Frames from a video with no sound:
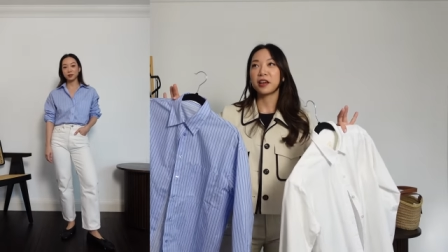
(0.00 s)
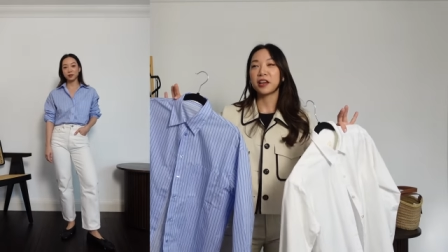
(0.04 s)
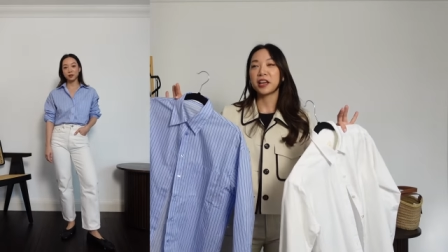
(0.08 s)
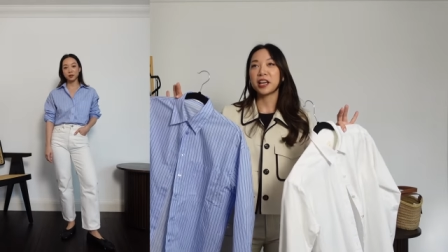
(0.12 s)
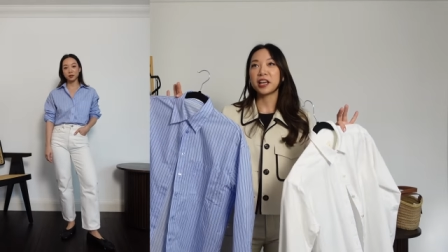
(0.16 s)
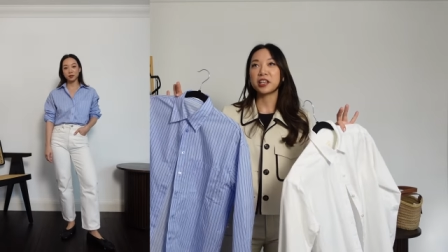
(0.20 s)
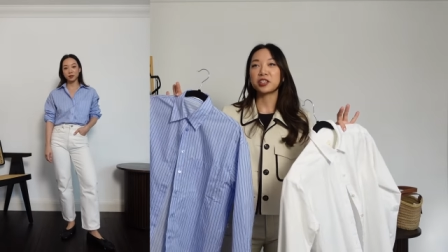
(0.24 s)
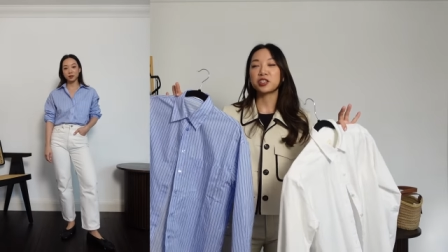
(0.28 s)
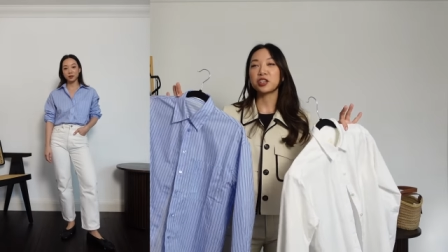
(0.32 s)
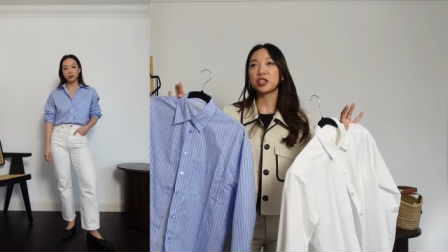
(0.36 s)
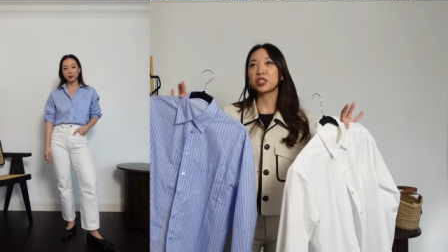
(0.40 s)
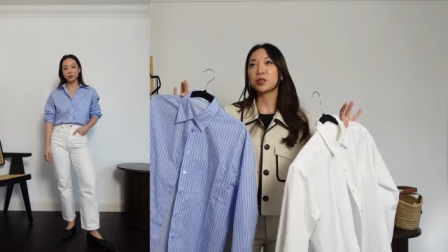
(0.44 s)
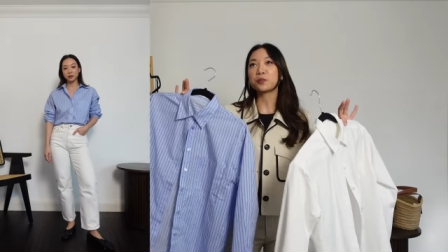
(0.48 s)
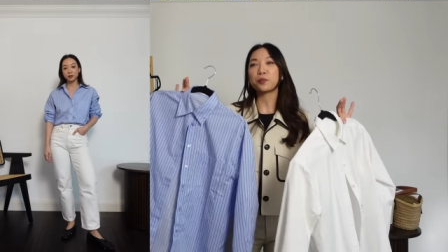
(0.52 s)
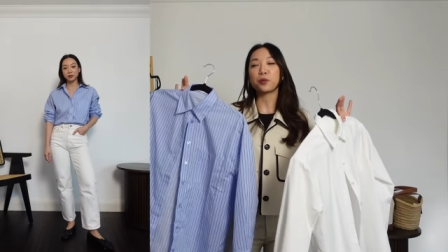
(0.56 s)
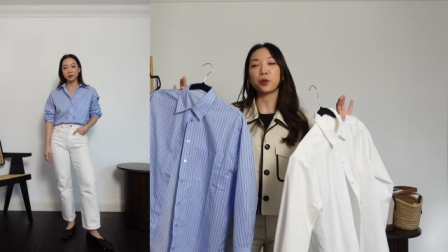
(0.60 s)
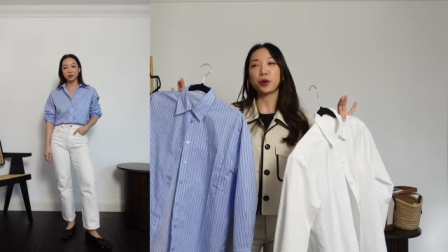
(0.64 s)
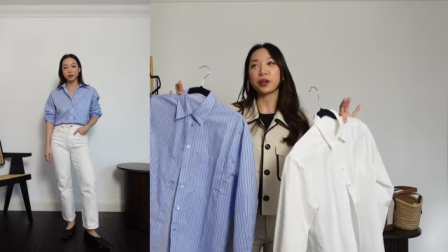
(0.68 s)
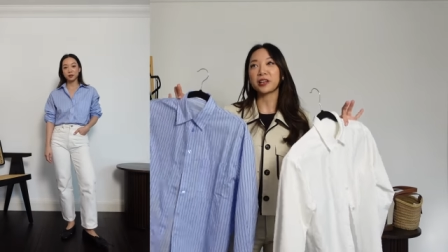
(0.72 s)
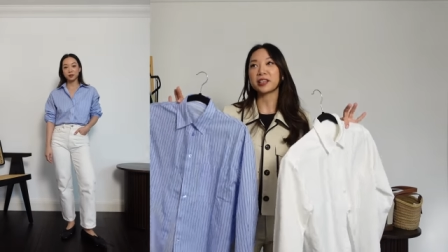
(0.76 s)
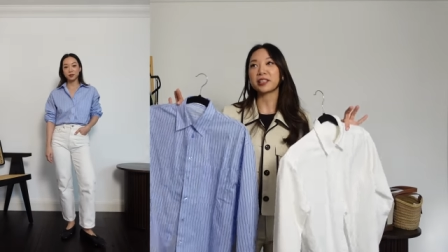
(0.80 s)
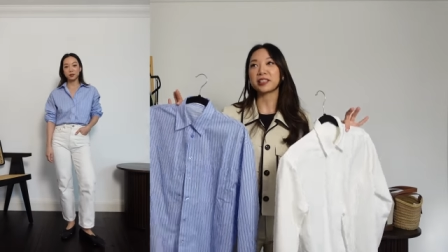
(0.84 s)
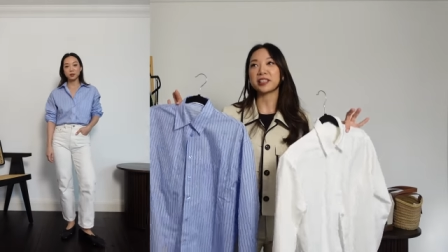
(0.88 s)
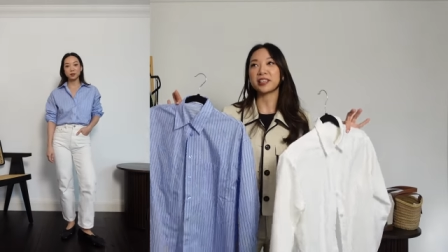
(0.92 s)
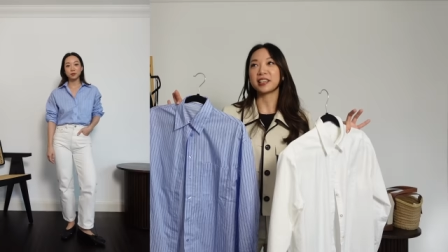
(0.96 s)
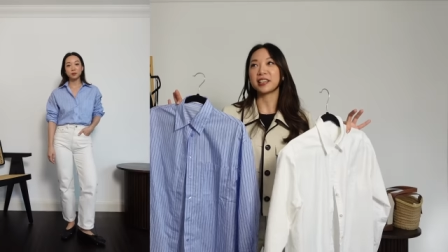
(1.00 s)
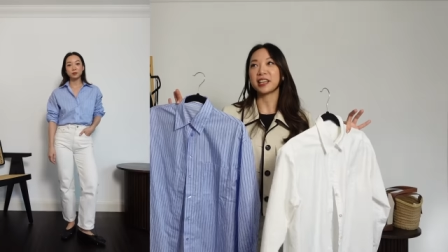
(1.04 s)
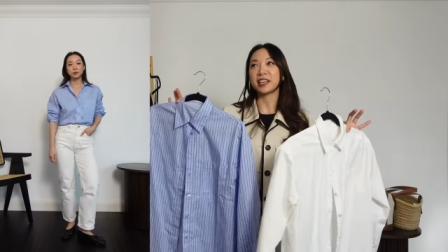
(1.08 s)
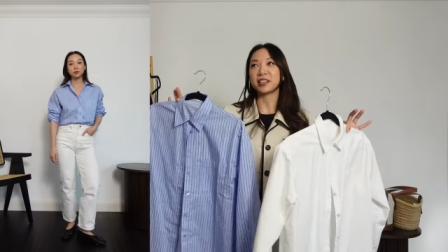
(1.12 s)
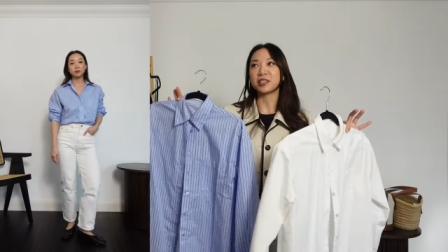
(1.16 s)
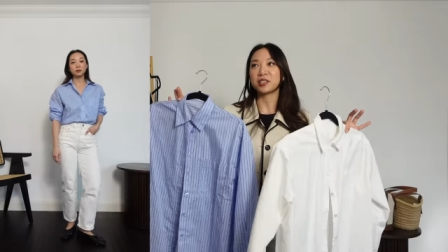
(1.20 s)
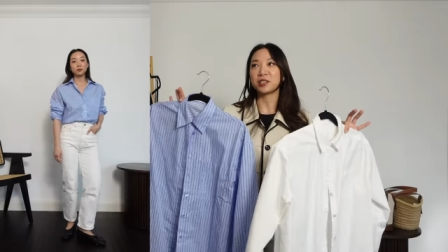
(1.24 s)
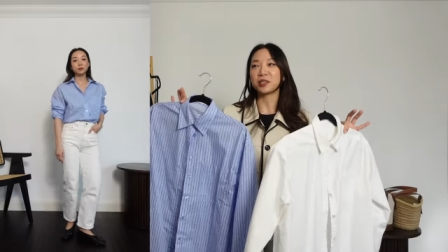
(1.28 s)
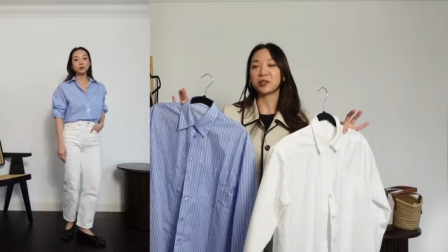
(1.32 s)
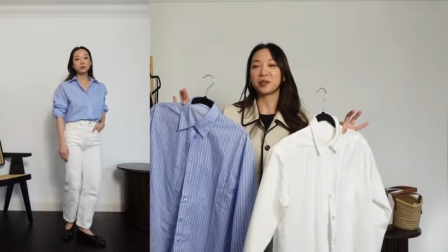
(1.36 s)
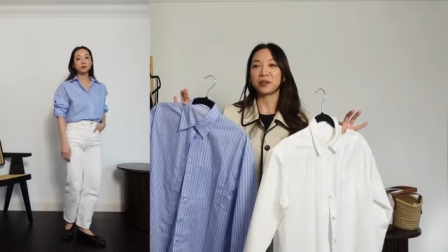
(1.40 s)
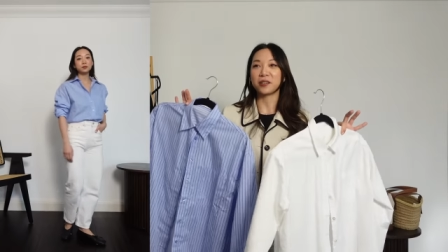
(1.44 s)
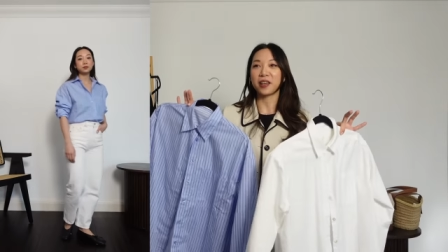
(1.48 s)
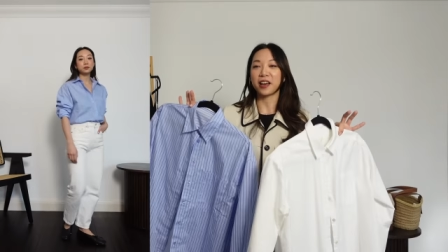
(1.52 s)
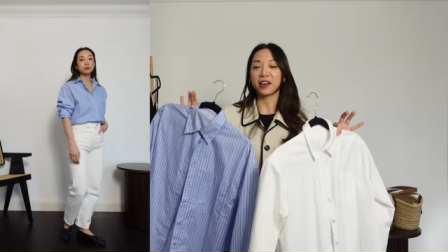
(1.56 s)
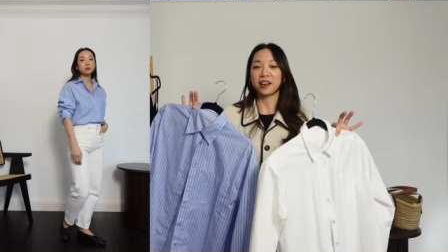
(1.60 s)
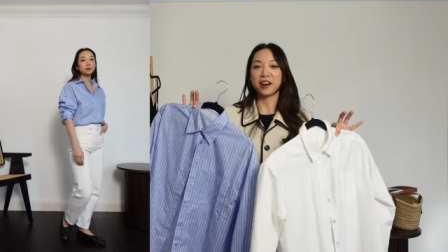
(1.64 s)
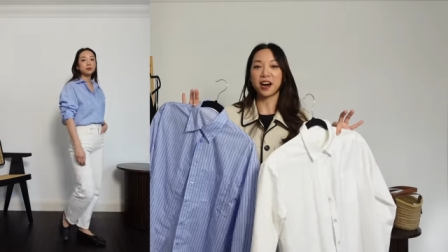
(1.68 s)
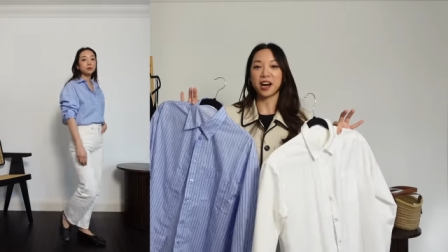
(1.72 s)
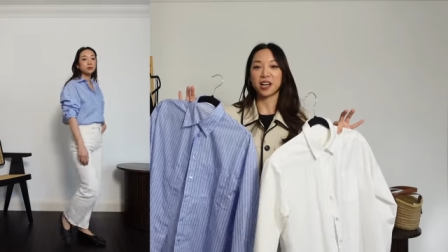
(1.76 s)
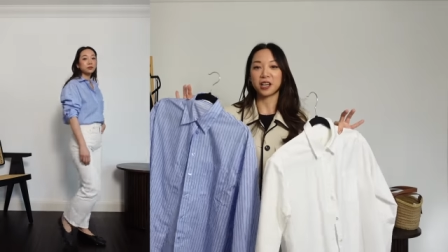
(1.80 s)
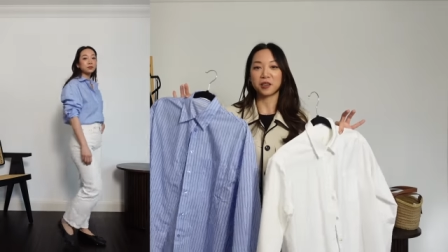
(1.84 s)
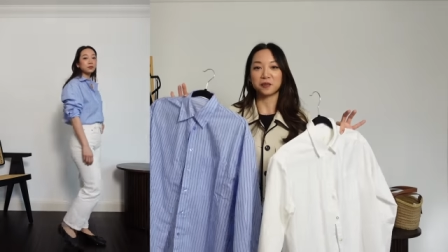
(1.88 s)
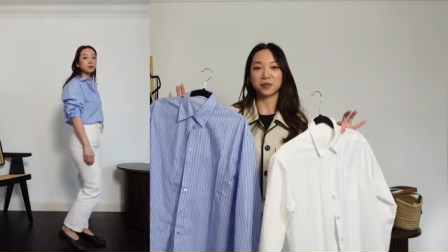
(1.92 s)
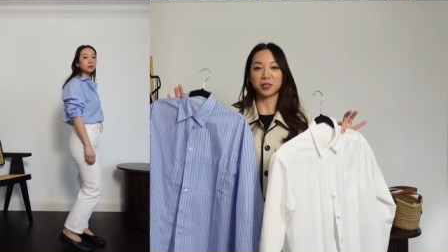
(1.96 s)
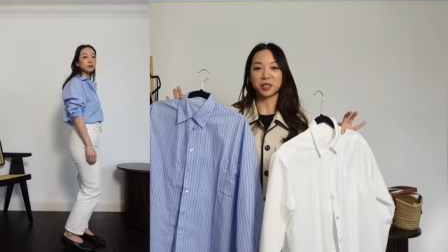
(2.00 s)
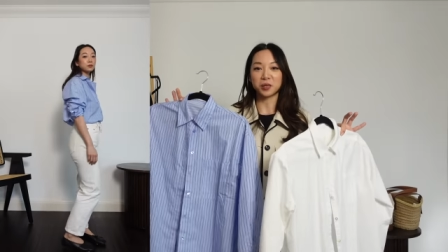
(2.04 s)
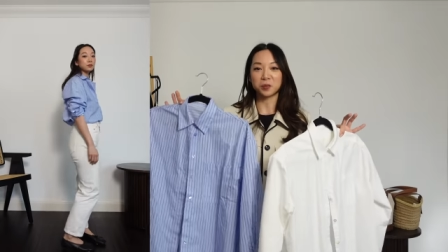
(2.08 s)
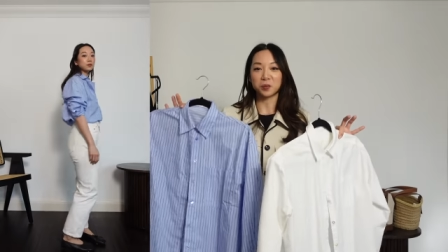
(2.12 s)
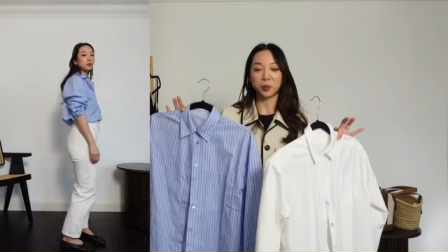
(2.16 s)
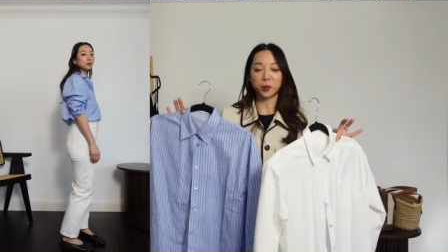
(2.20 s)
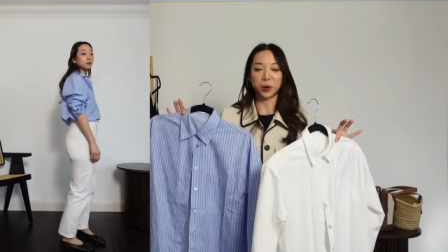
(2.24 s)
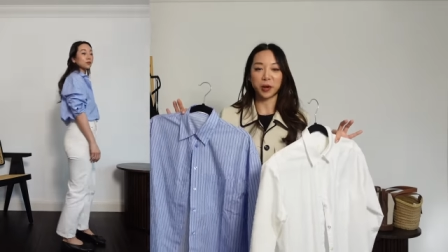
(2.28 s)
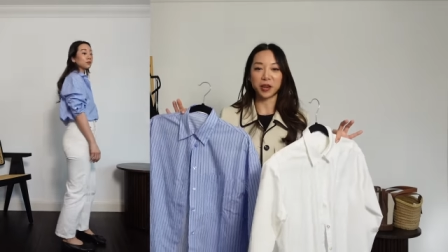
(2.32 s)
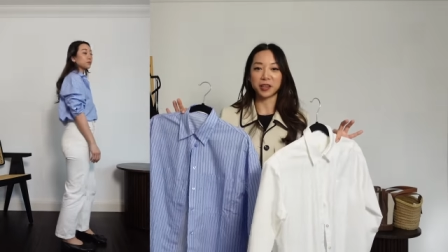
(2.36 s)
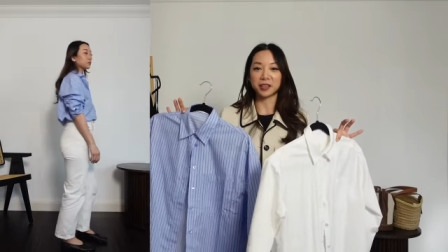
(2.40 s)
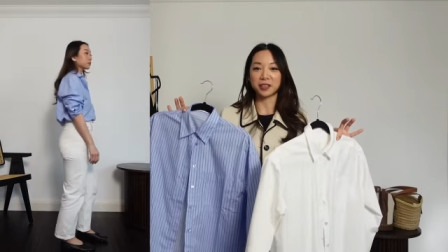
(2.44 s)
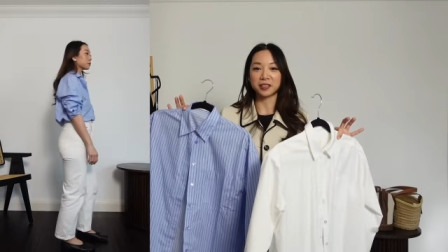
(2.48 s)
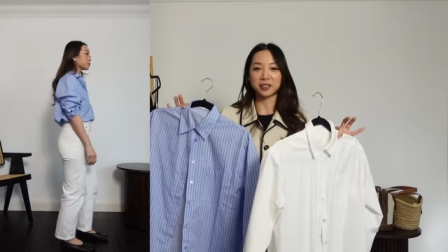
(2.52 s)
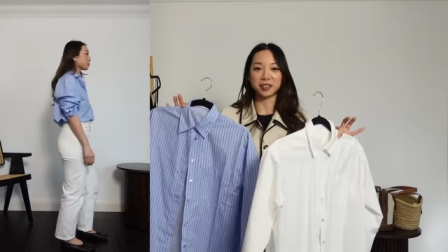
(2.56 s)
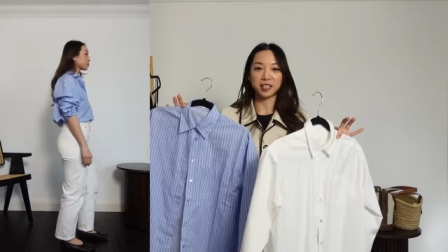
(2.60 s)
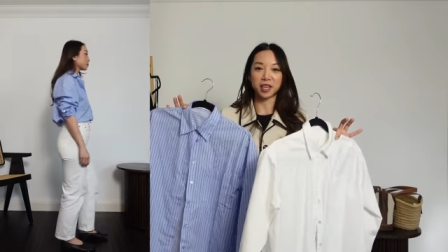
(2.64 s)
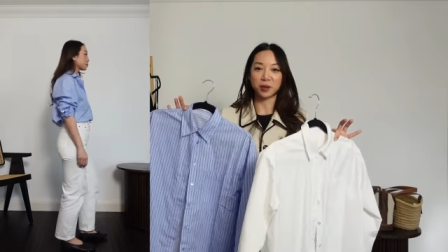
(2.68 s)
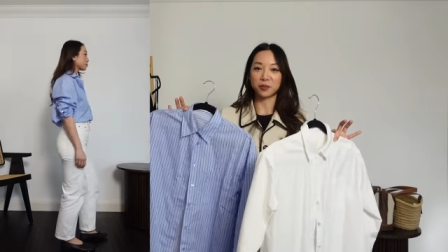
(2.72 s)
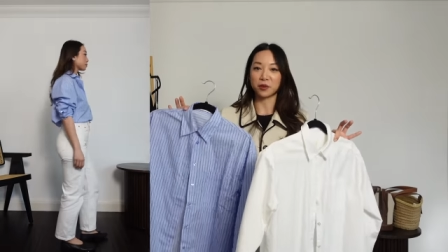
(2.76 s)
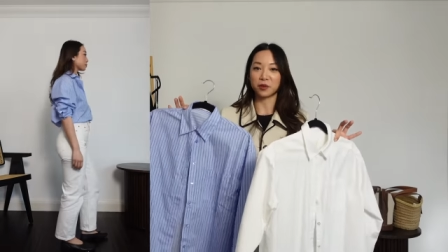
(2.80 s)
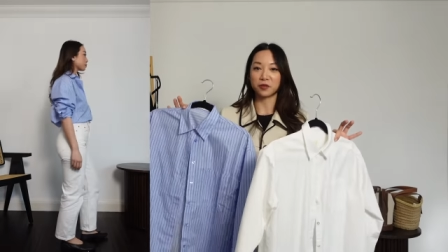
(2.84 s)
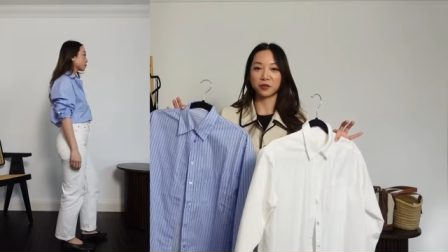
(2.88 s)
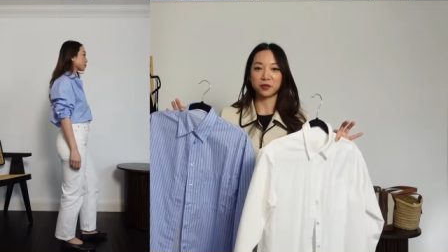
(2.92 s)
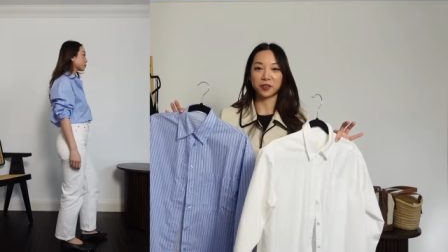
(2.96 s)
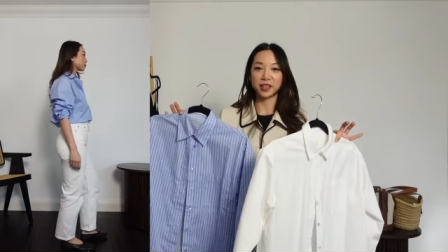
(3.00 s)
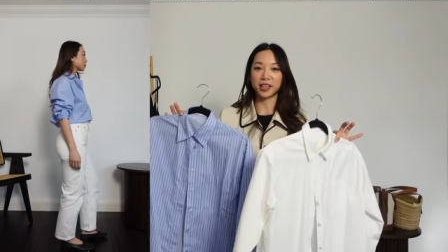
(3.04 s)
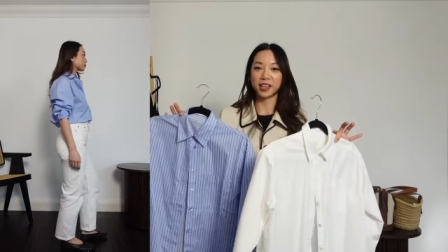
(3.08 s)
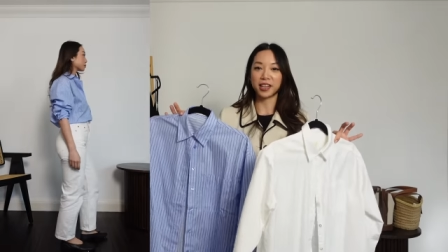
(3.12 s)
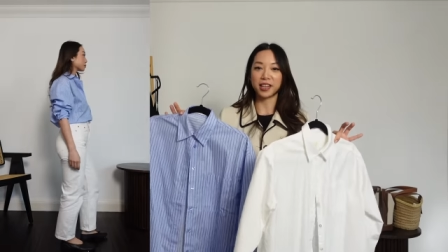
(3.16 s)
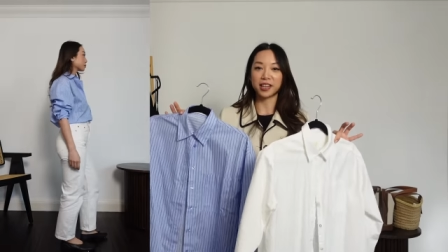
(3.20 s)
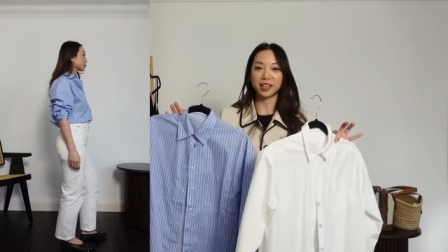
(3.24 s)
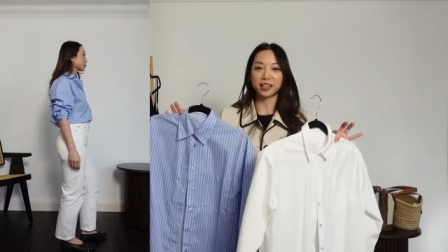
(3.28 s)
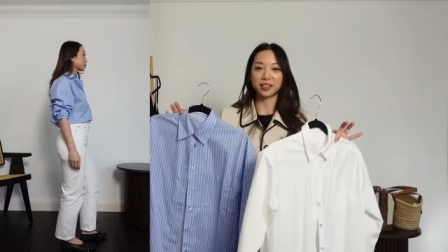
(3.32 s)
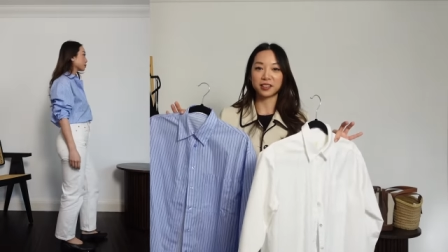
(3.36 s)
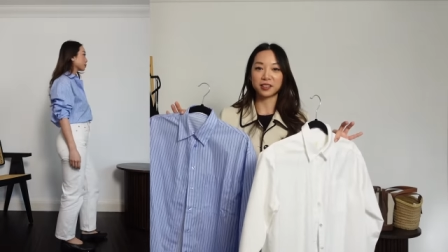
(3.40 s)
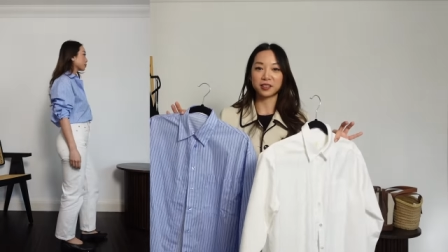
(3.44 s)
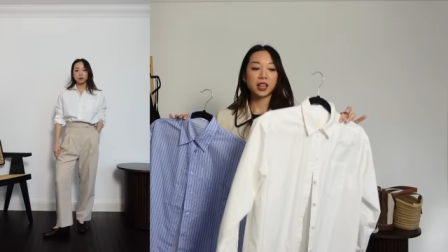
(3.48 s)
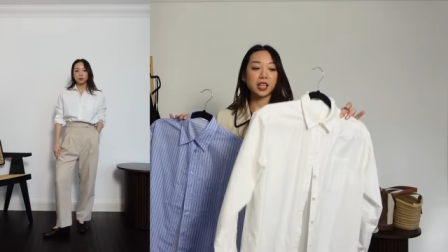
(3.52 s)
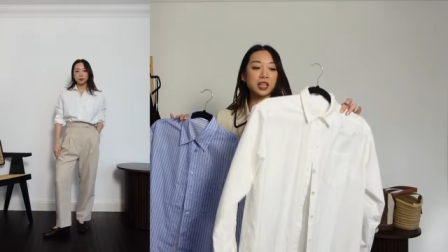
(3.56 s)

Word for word: it just brings it into that kind of spring summer feeling.